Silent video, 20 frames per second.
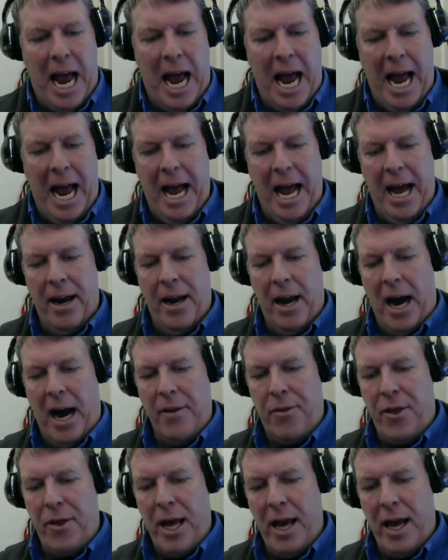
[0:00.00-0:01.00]
And
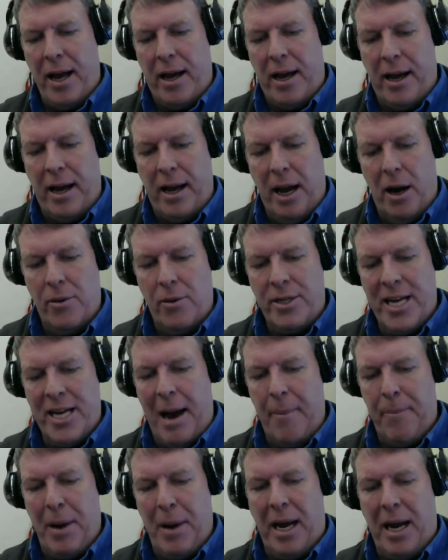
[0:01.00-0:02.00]
I think, you know,
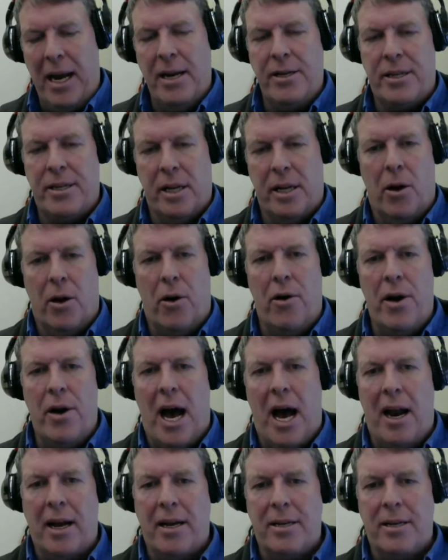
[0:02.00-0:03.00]
tapping into
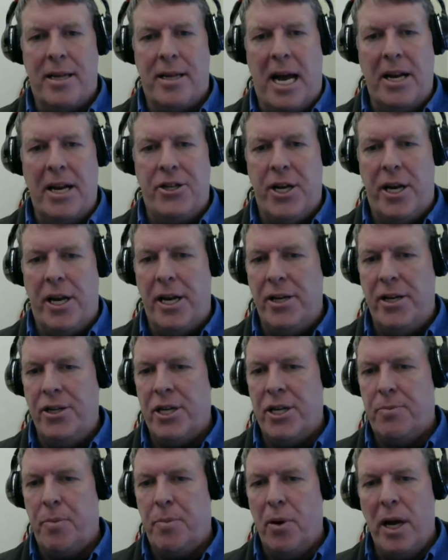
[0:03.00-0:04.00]
Learn.extension and
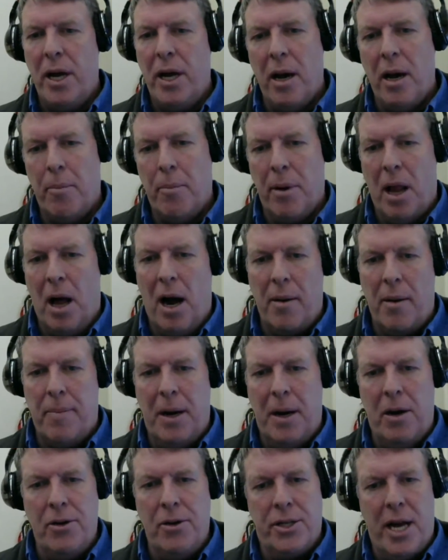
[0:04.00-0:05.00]
just putting a blog
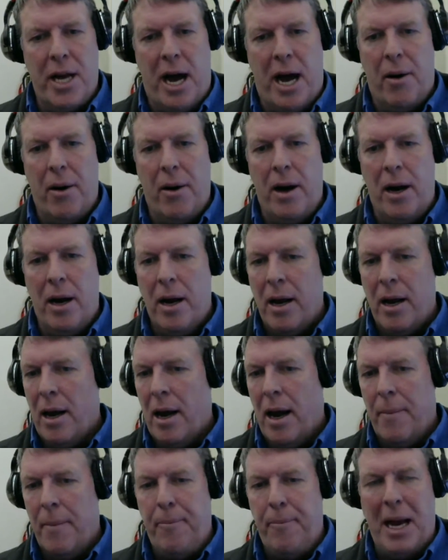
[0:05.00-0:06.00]
post out,
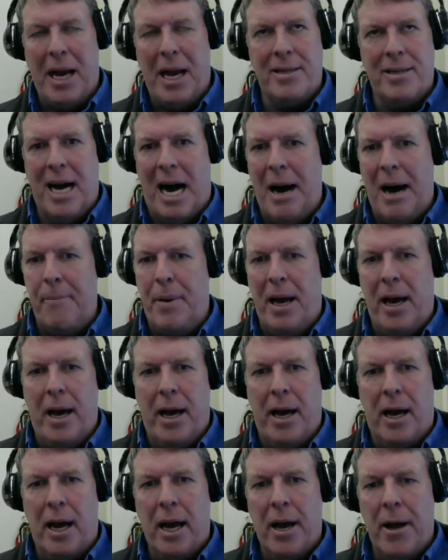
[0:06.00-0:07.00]
pick a
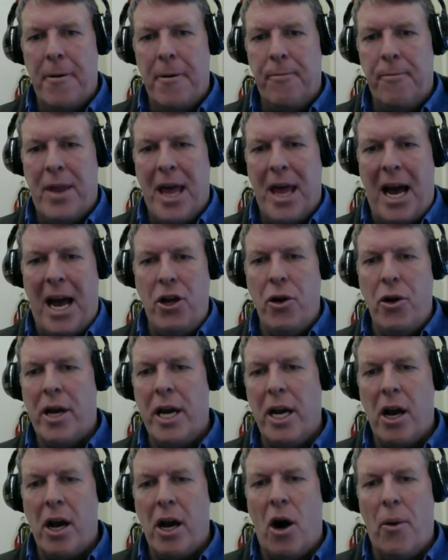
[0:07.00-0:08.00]
topic that you
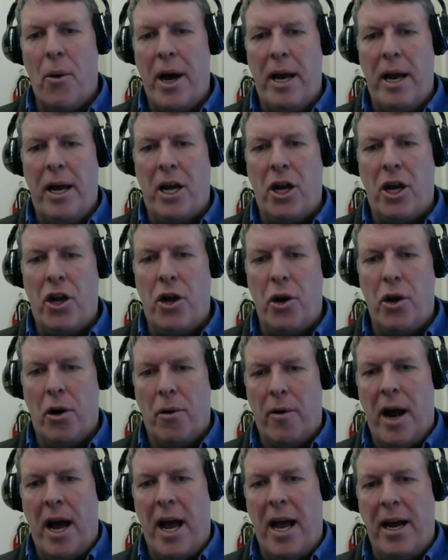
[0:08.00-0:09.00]
can go in and
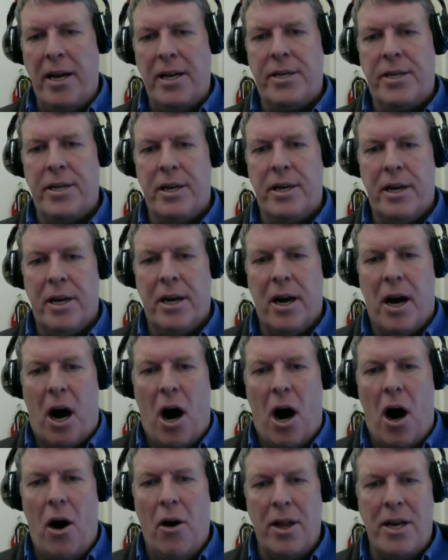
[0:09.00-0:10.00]
curate
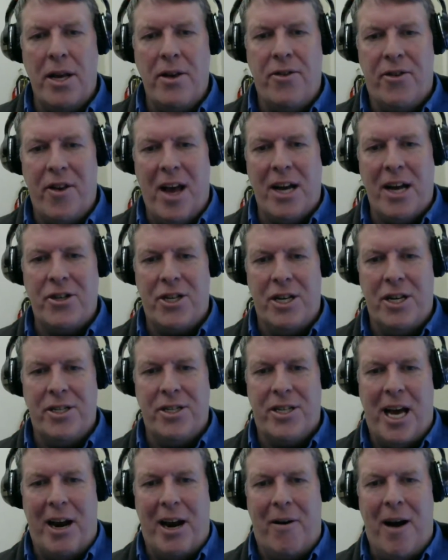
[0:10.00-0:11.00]
all these
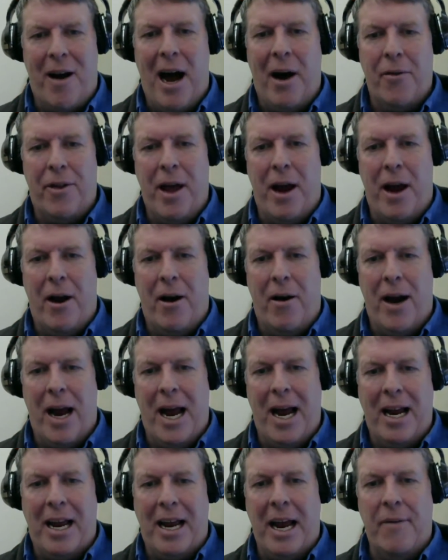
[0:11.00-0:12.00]
sessions that are out there
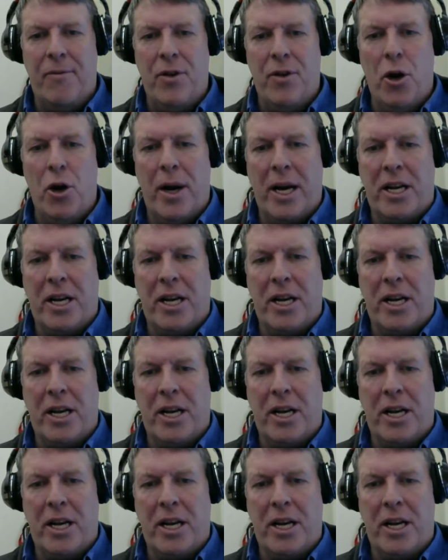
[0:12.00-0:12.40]
and give new